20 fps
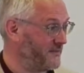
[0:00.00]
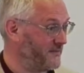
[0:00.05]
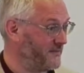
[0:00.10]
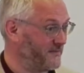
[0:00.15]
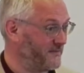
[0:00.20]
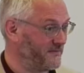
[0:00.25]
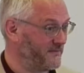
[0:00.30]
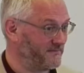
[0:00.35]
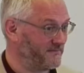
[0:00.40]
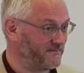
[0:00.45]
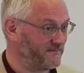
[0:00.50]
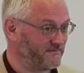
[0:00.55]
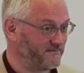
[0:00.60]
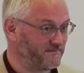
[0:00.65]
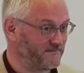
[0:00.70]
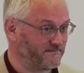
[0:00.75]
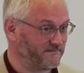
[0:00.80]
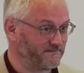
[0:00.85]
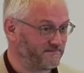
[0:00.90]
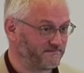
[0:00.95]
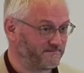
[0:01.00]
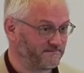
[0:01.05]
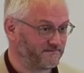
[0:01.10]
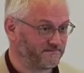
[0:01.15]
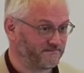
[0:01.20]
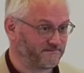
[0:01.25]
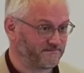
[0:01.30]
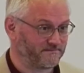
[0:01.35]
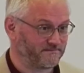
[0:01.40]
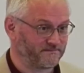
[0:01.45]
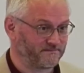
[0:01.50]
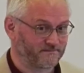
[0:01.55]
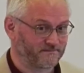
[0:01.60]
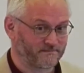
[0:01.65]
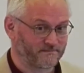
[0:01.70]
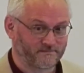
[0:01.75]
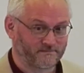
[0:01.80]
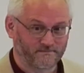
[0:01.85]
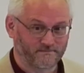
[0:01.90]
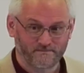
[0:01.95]

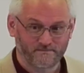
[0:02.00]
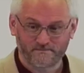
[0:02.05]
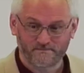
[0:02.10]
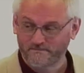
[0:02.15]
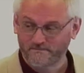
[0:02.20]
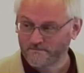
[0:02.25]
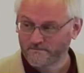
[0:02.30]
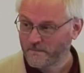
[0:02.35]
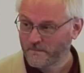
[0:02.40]
Nothing is said.